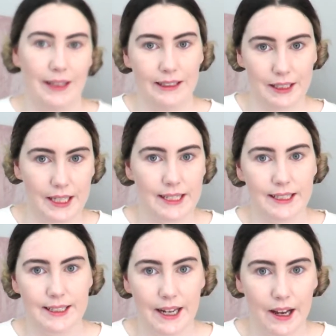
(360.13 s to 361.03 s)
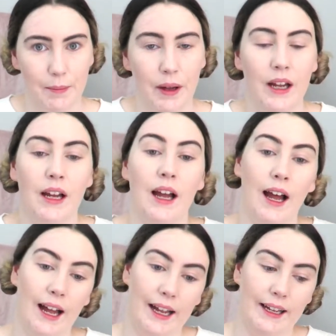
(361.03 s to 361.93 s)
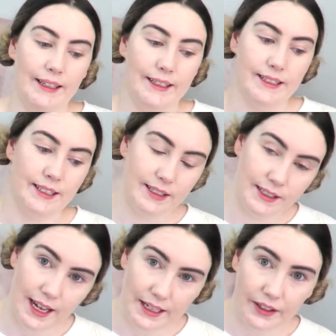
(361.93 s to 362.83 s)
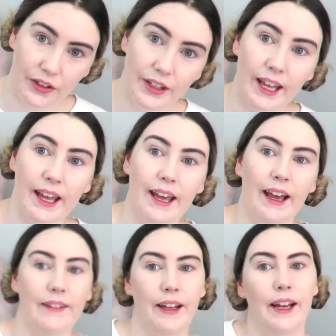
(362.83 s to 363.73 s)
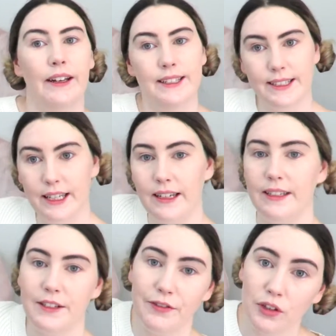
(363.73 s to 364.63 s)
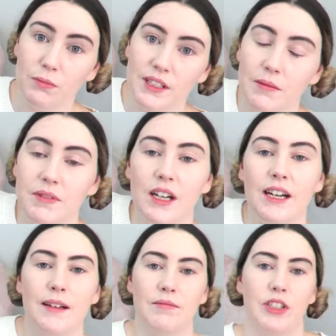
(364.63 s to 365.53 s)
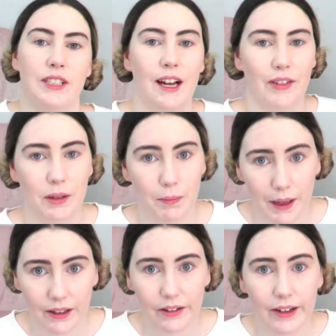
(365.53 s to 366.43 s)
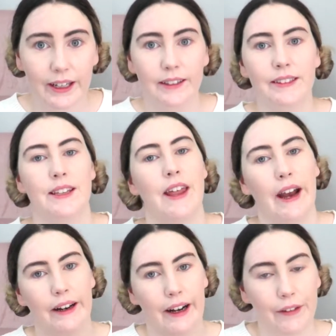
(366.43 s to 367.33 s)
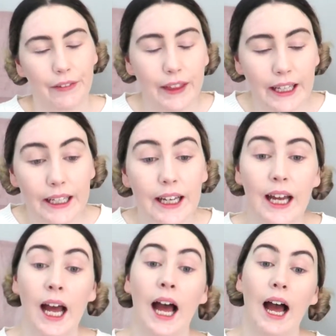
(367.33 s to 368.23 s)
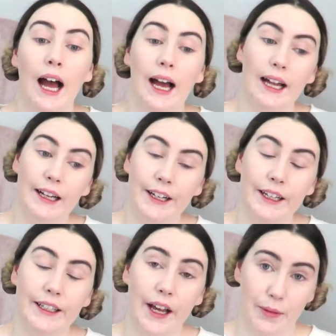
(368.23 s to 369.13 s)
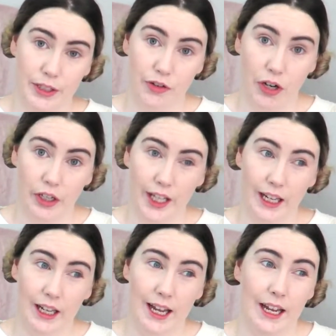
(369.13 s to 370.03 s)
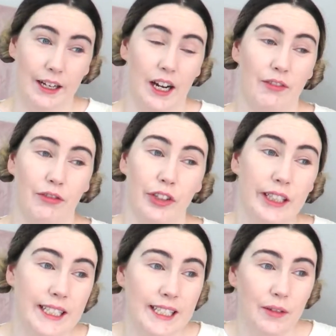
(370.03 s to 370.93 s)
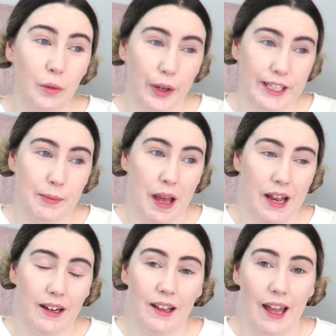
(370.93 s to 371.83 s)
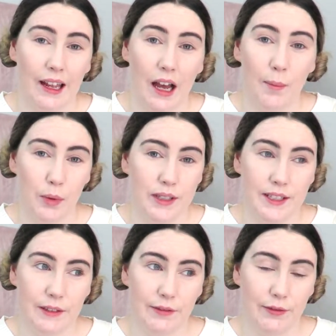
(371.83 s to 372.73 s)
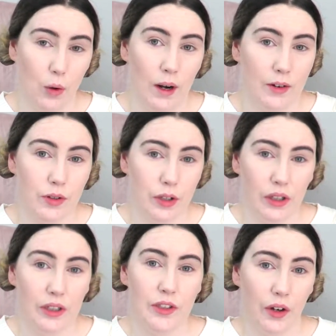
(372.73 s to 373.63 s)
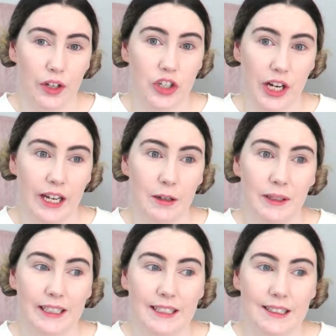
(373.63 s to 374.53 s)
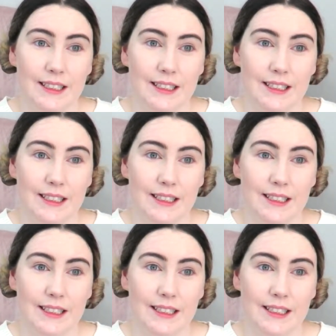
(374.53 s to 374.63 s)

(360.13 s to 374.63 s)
little desk set up and edit on there, and then sit in it to film sometimes, just having the background, that kind of thing. And I was struggling, and I really didn't want to spend like upwards of $400 on a chair because